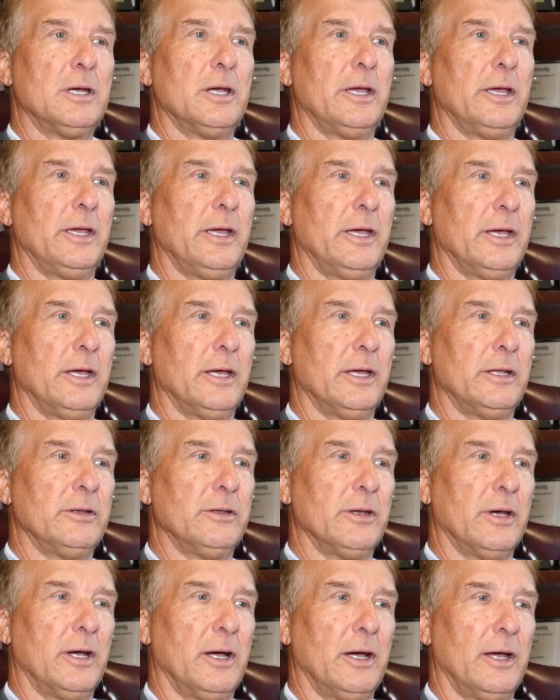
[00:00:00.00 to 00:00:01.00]

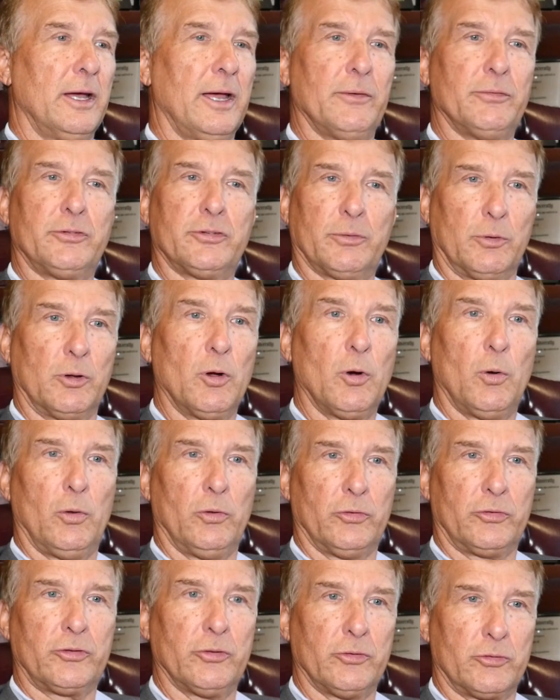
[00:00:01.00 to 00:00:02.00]
and have some
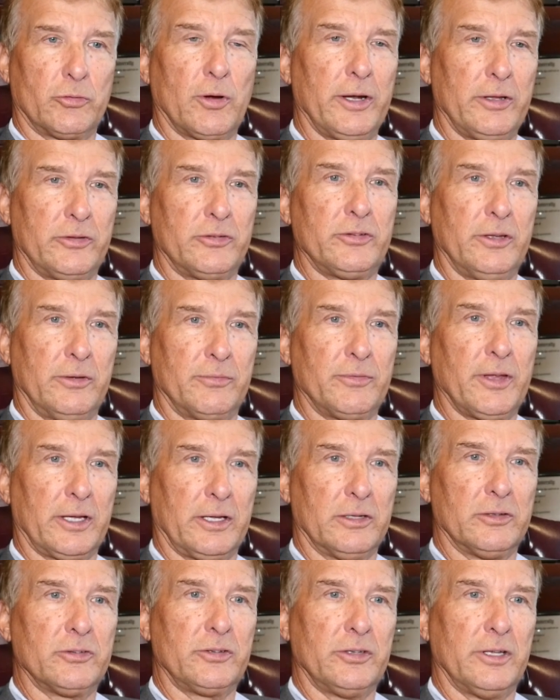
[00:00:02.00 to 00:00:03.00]
goals to try to see if they
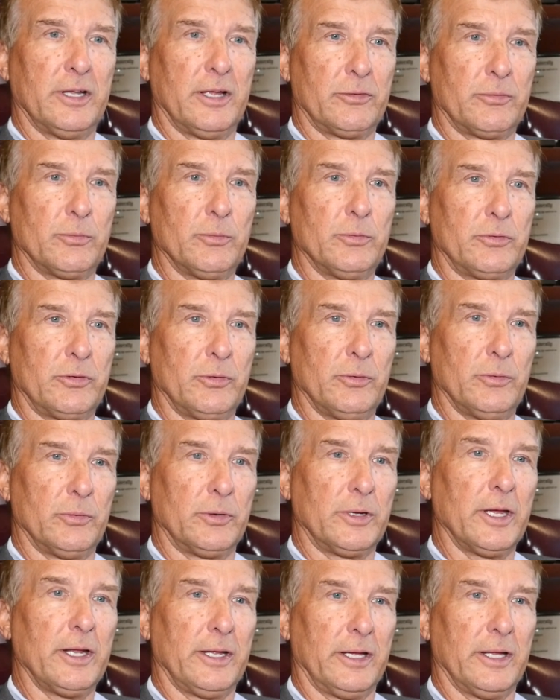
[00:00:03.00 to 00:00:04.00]
could see that through to
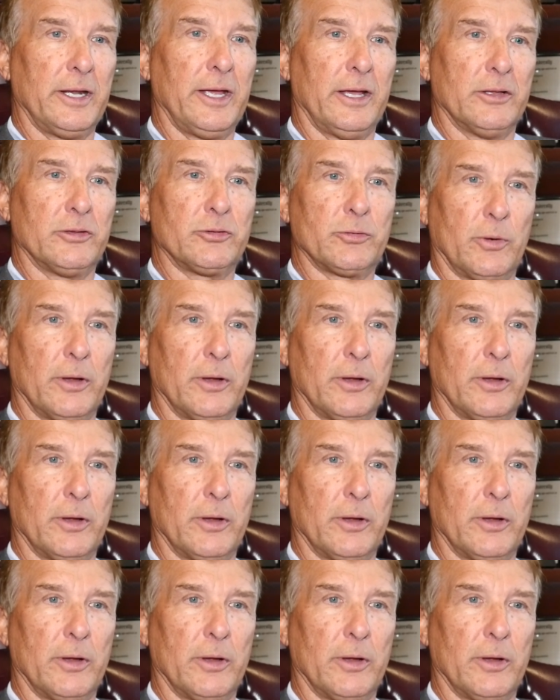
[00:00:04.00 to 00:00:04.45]
getting an answer